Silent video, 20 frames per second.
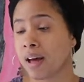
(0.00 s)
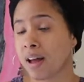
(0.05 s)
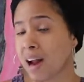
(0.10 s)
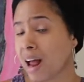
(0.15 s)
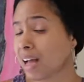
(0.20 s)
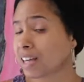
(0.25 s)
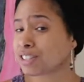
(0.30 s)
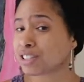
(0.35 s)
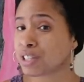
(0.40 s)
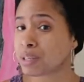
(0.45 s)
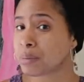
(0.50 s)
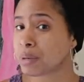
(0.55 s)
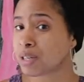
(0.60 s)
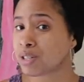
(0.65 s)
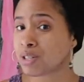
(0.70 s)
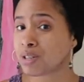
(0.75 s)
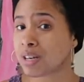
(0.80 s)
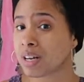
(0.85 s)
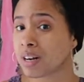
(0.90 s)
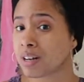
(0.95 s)
It actually
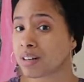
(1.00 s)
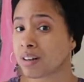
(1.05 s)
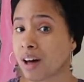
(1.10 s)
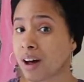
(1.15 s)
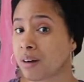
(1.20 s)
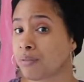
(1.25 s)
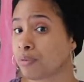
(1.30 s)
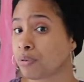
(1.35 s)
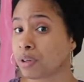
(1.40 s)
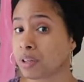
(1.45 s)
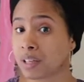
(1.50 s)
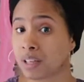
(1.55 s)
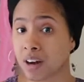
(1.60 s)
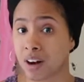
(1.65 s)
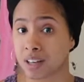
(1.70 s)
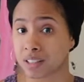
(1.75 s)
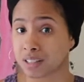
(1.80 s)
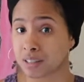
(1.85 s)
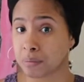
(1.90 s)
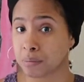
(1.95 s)
means you get a lot of really
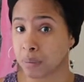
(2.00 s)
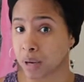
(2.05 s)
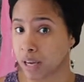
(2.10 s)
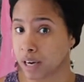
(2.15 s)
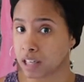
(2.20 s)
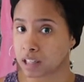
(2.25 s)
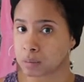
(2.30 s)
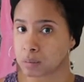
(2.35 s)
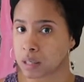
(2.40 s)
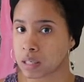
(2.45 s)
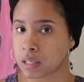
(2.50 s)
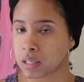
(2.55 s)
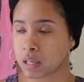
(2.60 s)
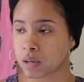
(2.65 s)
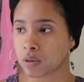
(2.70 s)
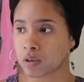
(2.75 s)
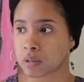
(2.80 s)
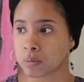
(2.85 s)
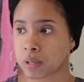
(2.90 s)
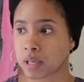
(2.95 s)
awesome management
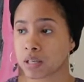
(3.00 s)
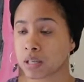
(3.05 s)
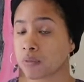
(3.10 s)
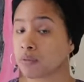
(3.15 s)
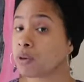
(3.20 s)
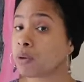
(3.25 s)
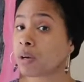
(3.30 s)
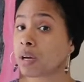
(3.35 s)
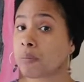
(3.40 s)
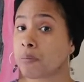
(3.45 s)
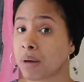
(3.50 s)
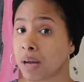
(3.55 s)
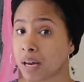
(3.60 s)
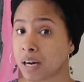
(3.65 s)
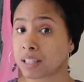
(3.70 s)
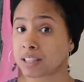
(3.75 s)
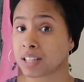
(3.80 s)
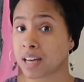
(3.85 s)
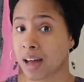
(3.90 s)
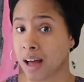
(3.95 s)
skills, because if you can
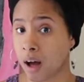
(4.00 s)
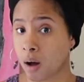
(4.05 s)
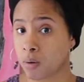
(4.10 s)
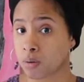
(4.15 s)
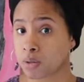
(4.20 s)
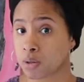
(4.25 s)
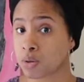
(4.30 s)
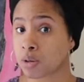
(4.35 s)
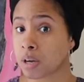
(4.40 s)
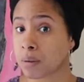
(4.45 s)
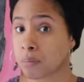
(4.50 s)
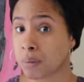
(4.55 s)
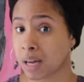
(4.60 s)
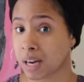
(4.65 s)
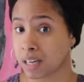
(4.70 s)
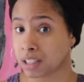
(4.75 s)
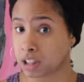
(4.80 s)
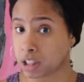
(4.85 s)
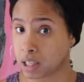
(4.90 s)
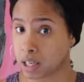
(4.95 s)
manage a house, you can
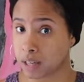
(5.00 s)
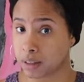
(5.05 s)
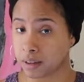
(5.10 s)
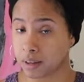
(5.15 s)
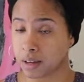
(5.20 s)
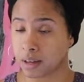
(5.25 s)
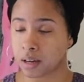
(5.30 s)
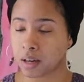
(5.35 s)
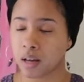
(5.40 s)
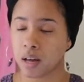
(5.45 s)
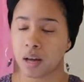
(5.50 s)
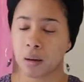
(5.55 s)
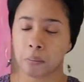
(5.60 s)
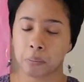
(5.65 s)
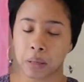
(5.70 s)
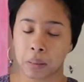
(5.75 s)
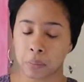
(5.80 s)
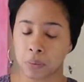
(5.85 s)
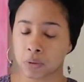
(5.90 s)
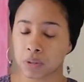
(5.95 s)
manage anything.
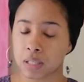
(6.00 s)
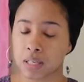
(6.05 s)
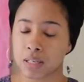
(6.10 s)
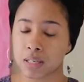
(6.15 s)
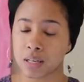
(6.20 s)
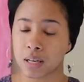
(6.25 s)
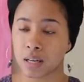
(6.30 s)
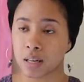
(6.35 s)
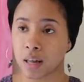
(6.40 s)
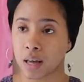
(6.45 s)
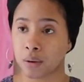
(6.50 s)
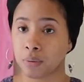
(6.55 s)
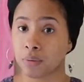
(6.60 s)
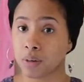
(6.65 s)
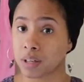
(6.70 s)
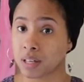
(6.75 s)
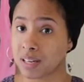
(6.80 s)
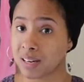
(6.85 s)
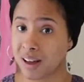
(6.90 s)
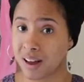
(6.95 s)
People tend to like
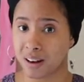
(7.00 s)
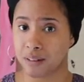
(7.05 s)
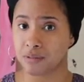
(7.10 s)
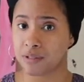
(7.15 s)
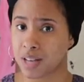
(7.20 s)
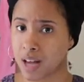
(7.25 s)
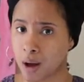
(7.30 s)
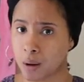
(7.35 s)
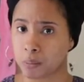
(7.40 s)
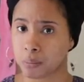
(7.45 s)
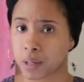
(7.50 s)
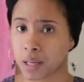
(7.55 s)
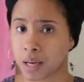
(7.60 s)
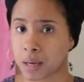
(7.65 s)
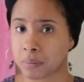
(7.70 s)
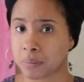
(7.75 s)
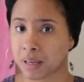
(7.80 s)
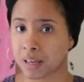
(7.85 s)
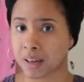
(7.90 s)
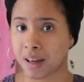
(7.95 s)
really kind of
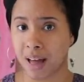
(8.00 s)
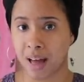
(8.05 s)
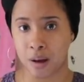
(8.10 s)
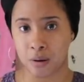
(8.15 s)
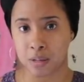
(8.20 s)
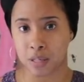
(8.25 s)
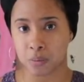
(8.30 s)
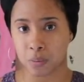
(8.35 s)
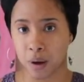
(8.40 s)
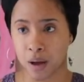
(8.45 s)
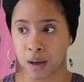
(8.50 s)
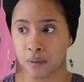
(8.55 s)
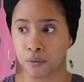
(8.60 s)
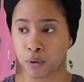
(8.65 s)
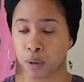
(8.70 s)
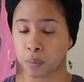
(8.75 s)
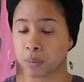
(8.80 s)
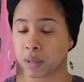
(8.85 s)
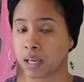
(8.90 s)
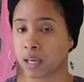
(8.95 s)
downplay being a housewife
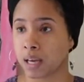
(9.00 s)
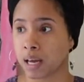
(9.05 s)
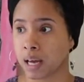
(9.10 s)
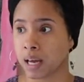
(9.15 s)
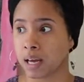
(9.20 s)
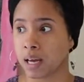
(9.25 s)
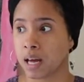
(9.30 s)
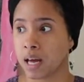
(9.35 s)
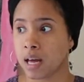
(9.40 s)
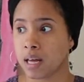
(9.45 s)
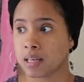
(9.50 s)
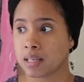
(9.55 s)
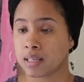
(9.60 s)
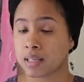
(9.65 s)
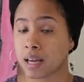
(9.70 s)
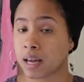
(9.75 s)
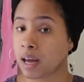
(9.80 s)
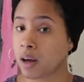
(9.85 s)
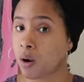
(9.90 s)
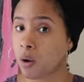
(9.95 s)
or being a
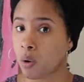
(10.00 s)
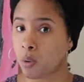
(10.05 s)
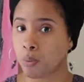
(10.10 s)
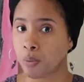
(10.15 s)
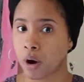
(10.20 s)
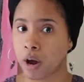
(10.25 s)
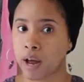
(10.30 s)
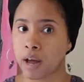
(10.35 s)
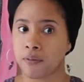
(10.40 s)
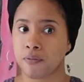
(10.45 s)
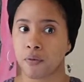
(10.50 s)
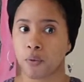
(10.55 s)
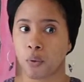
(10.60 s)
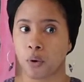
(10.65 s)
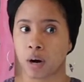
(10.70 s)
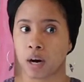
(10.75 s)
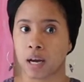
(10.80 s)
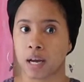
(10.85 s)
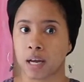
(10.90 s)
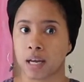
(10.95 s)
stay-at-home wife
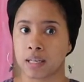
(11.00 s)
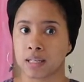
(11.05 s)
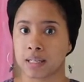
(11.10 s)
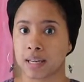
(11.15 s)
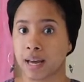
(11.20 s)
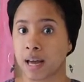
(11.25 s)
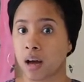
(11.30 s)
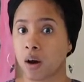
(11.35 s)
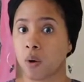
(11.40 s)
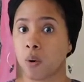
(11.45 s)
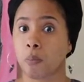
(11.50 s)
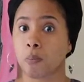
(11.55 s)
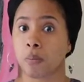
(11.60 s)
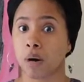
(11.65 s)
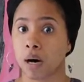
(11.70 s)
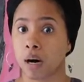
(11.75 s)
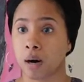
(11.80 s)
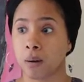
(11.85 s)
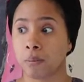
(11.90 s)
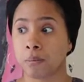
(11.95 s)
or a stay-at-home
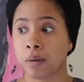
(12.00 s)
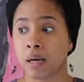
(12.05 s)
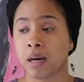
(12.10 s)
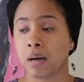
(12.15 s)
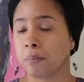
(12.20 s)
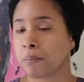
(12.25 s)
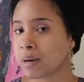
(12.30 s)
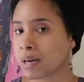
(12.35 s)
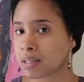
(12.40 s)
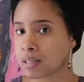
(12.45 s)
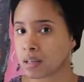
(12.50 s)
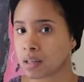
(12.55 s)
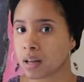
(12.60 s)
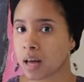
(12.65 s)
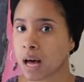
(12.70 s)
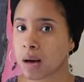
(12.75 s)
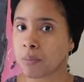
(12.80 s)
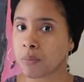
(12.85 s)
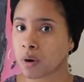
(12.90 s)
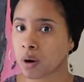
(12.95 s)
mom, but it's a
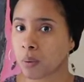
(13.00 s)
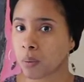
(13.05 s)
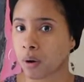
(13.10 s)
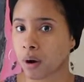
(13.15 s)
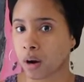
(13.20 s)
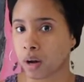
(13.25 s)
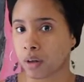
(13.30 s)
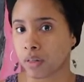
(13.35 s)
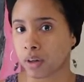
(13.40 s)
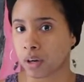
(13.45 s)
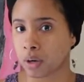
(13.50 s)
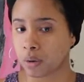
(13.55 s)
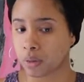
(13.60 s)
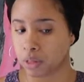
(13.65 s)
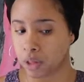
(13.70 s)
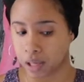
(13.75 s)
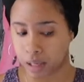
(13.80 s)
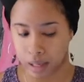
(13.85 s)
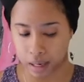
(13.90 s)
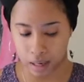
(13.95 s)
lot more work than you
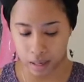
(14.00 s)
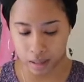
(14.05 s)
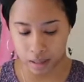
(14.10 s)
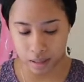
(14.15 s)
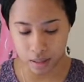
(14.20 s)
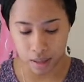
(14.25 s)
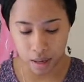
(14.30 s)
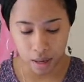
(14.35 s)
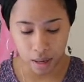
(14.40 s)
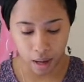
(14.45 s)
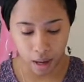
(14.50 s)
think it is.